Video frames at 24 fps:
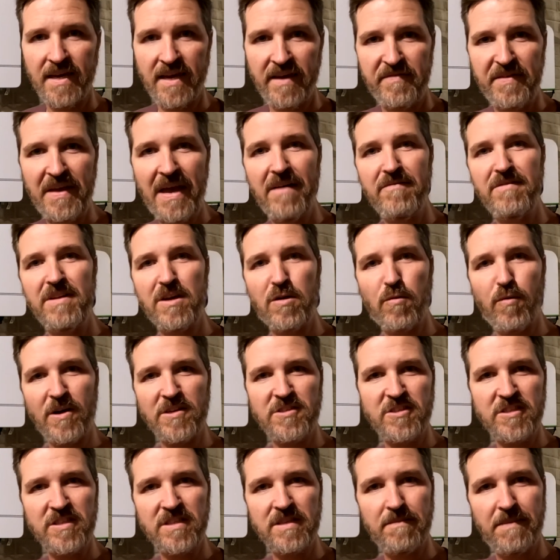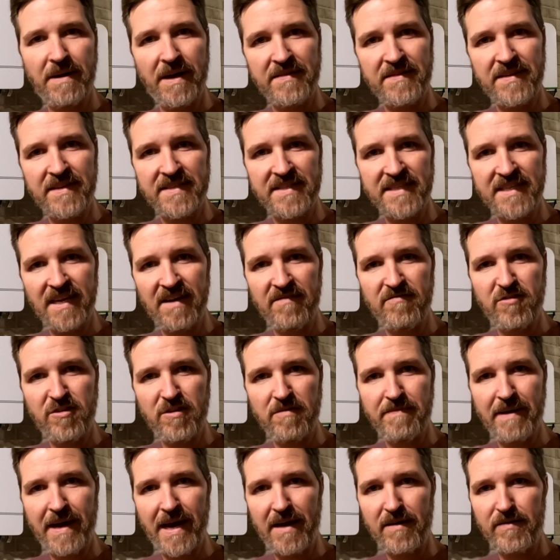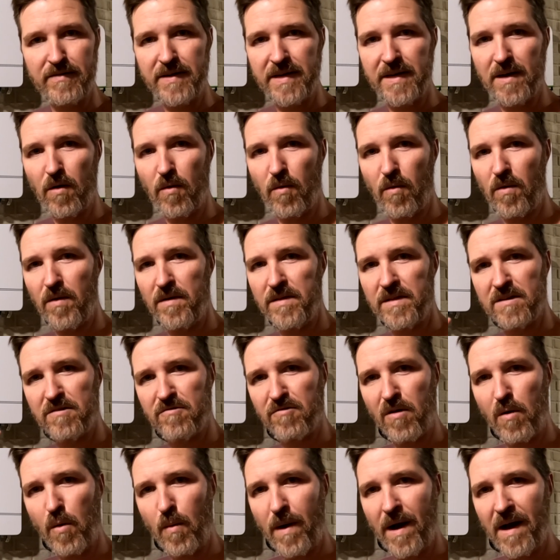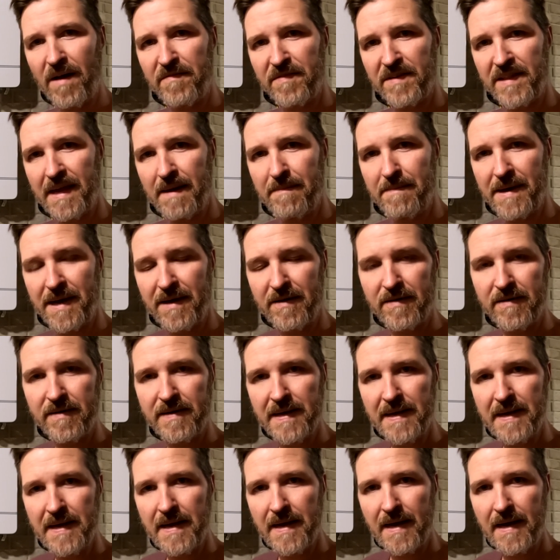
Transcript: If you have any questions about this EFG battery or the Growatt for that matter,